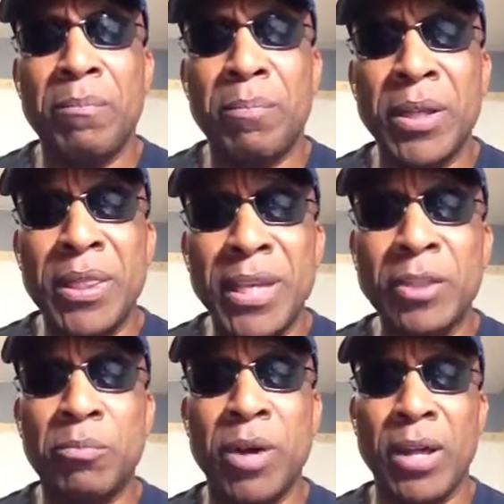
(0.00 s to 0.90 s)
But
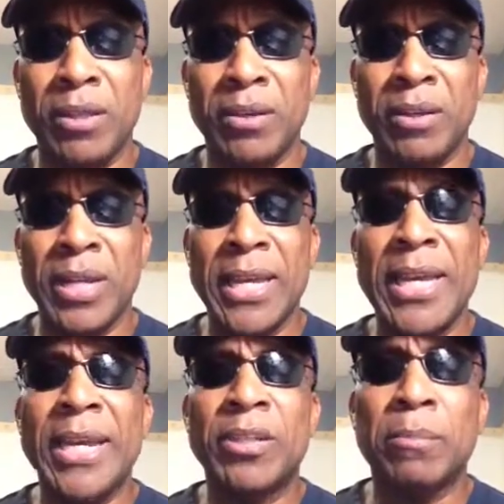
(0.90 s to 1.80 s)
this brother
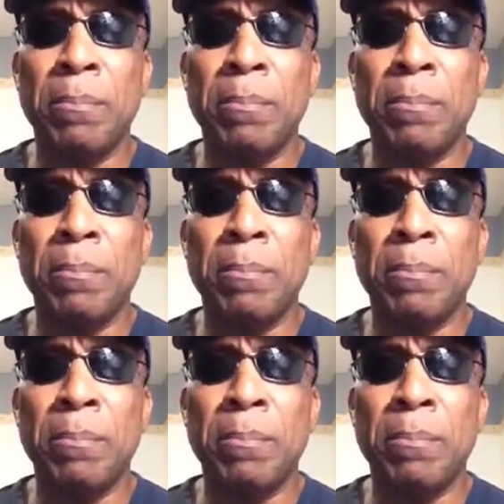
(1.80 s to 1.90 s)
is